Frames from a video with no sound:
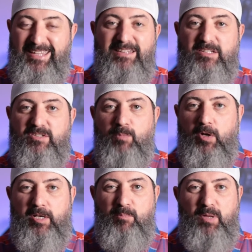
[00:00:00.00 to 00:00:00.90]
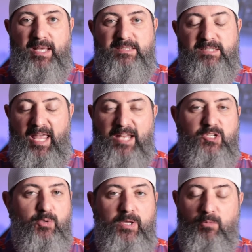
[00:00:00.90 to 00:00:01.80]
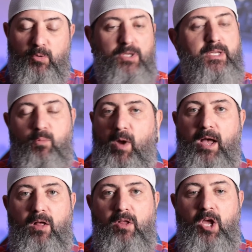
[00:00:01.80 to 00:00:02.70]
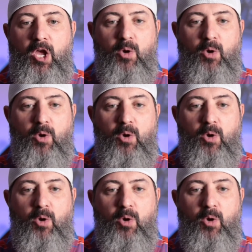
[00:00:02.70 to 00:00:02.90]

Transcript: in this marketplace and doing really well.